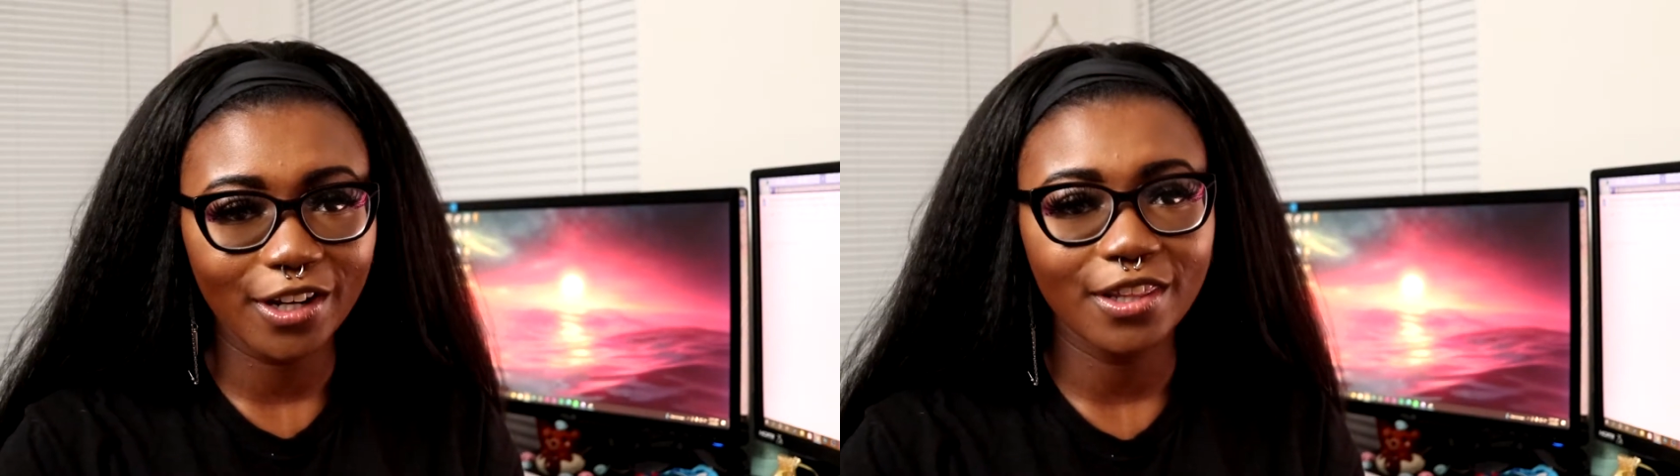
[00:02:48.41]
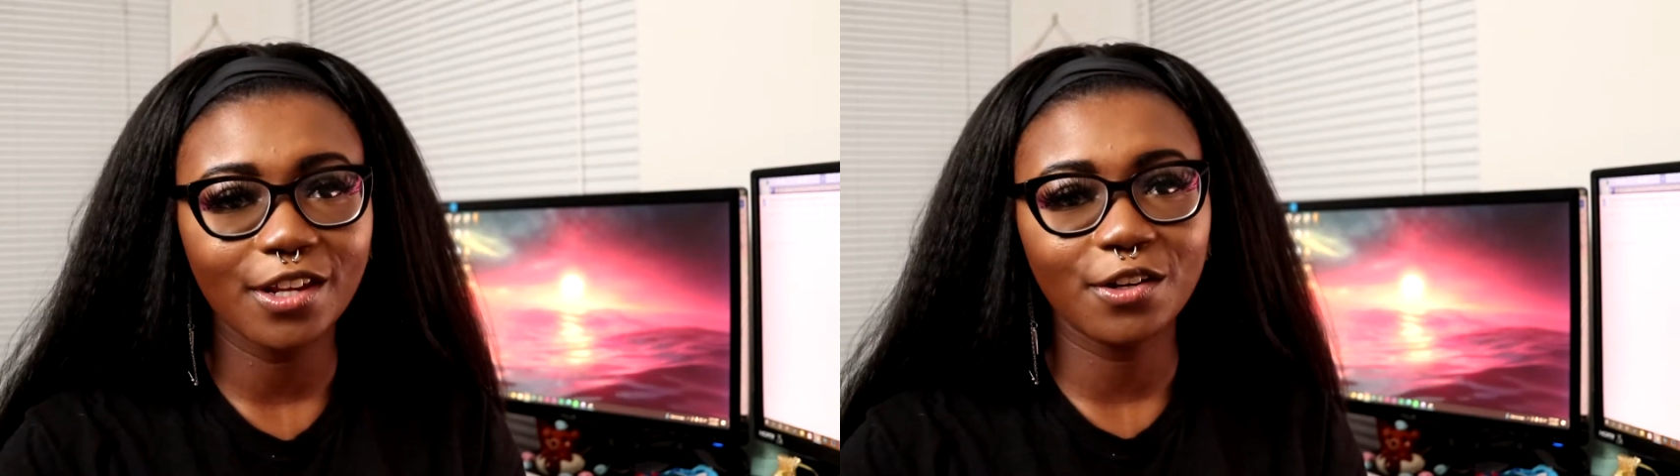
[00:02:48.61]

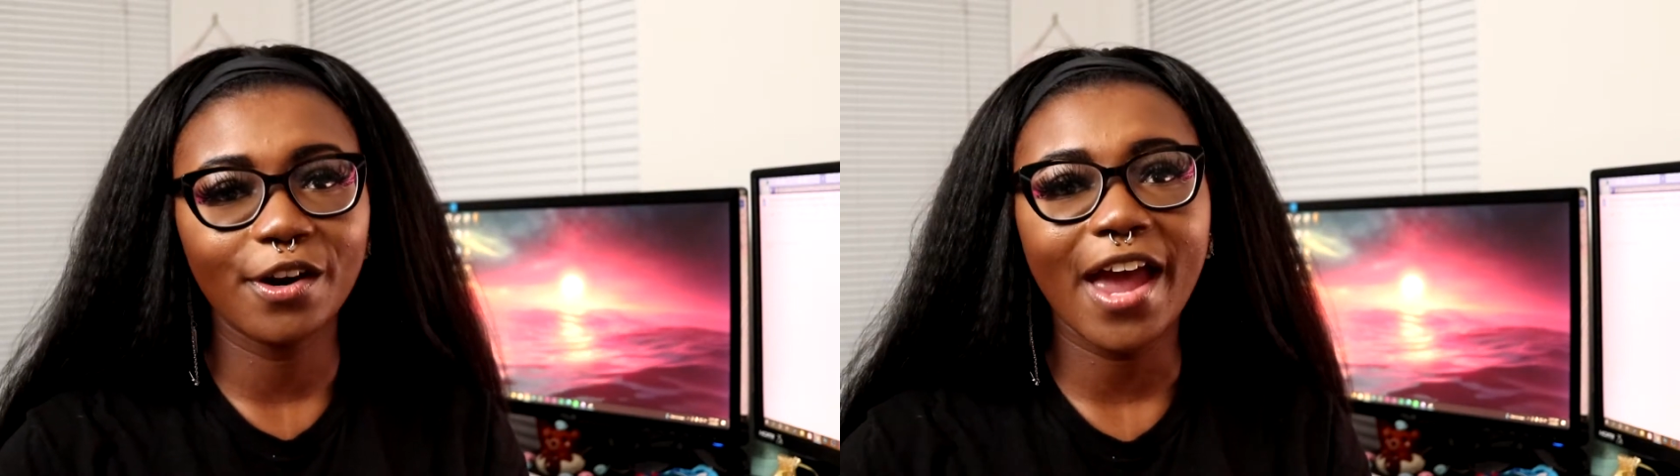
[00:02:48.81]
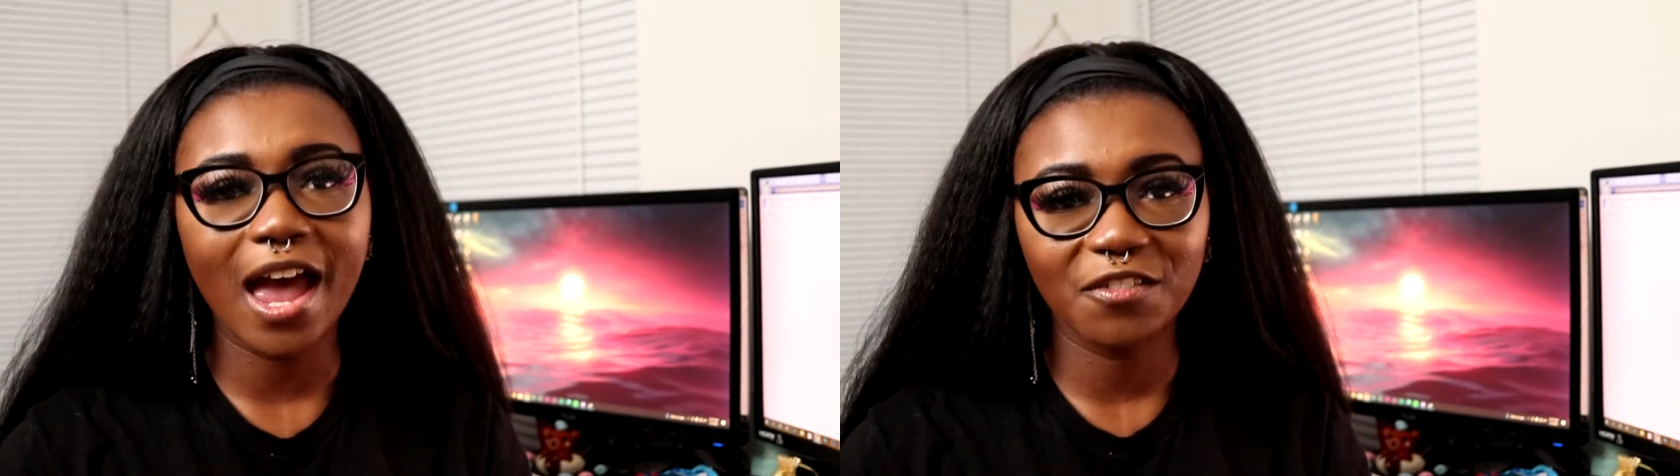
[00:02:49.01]
than your
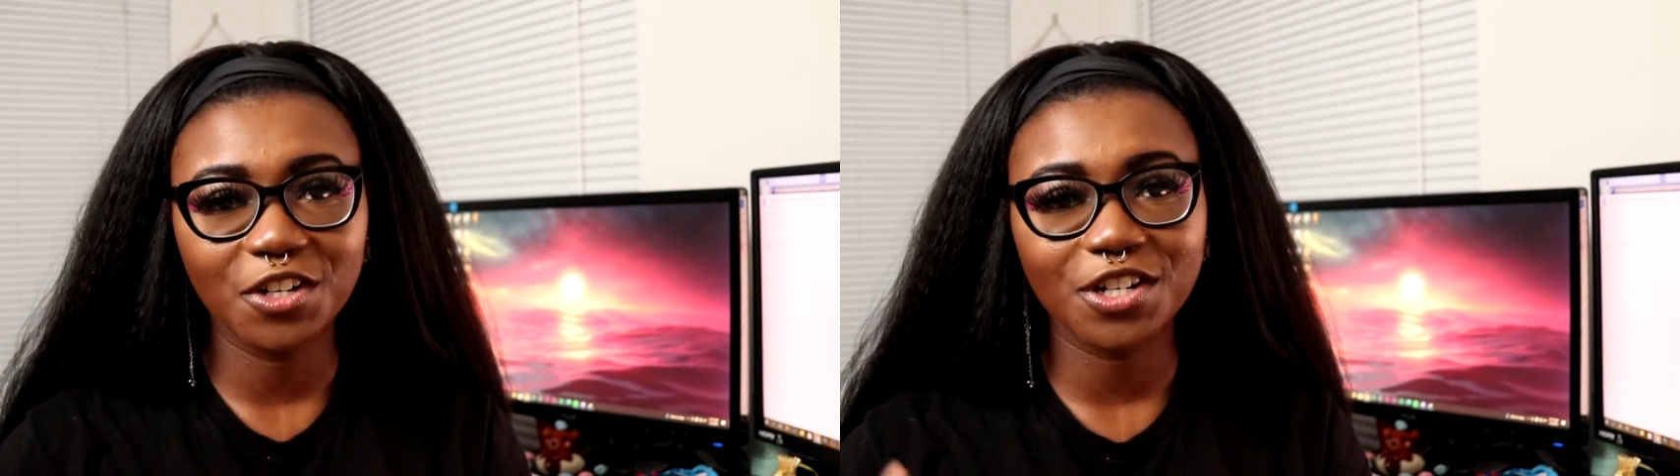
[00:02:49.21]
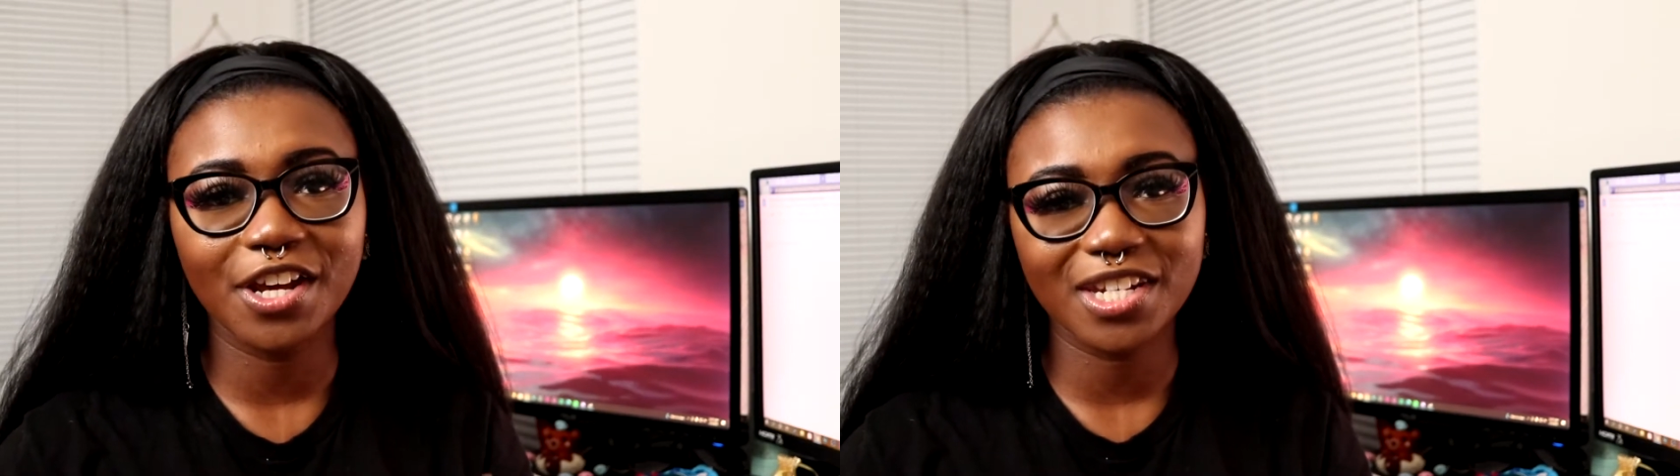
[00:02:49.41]

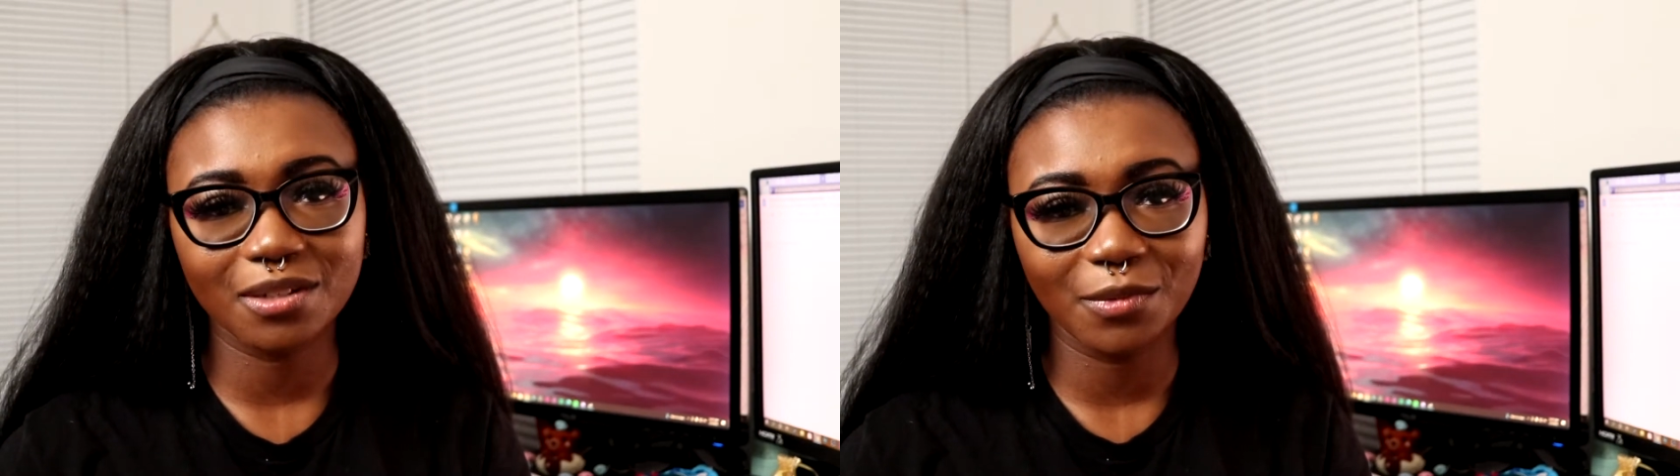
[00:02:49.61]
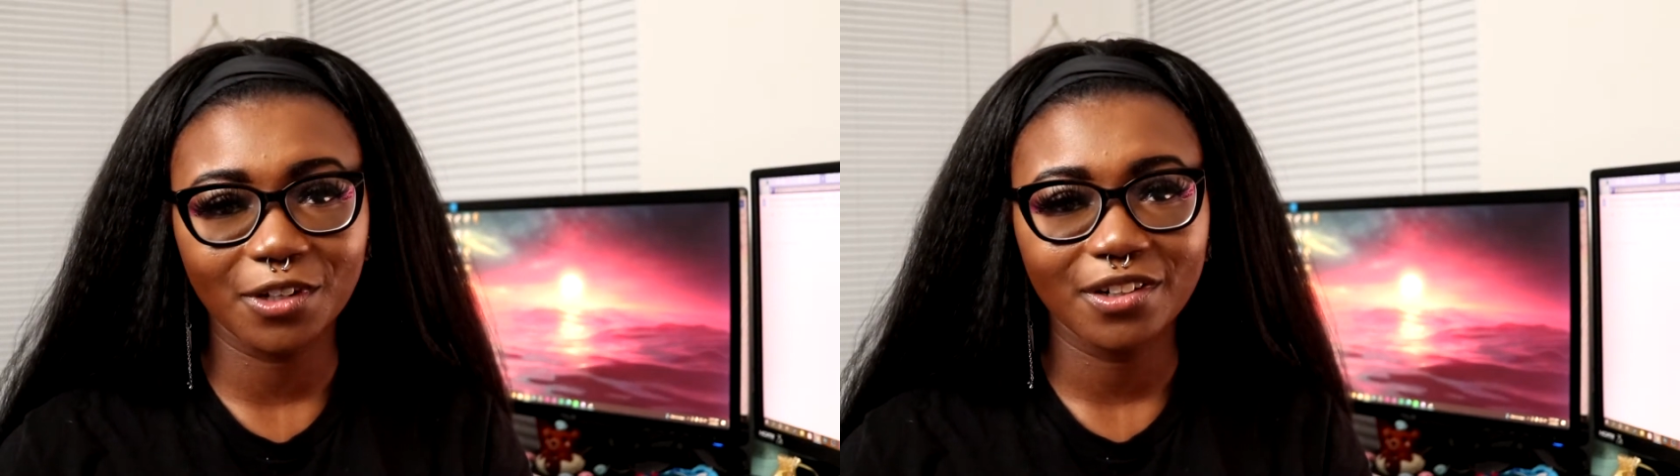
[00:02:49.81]
average
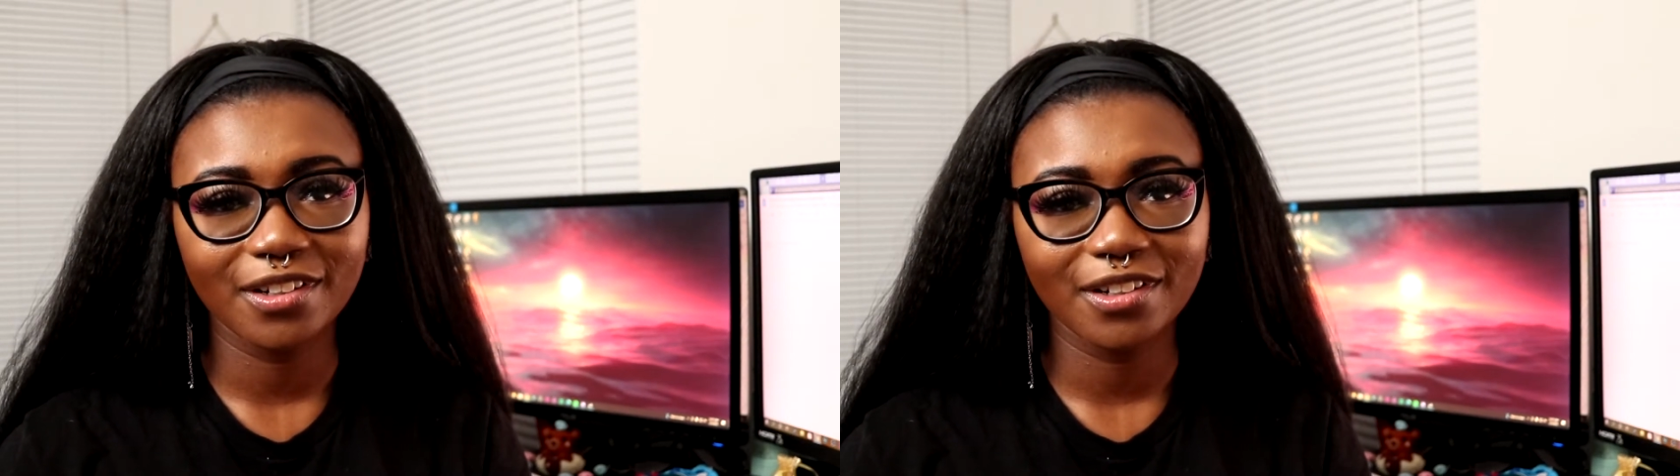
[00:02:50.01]
customer.